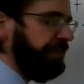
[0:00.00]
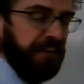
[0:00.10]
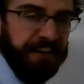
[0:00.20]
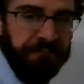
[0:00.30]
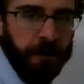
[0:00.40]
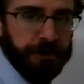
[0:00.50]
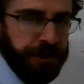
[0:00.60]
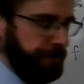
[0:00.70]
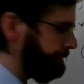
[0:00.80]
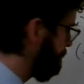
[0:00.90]
of any
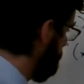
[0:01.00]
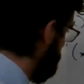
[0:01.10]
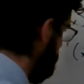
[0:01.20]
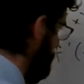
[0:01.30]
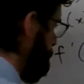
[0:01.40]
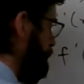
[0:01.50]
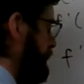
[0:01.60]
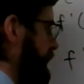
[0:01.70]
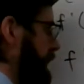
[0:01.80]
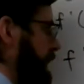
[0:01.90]
function
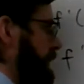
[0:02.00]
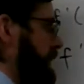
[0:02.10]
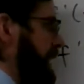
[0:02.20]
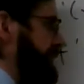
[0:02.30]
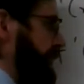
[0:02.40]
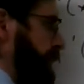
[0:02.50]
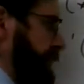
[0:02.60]
is equal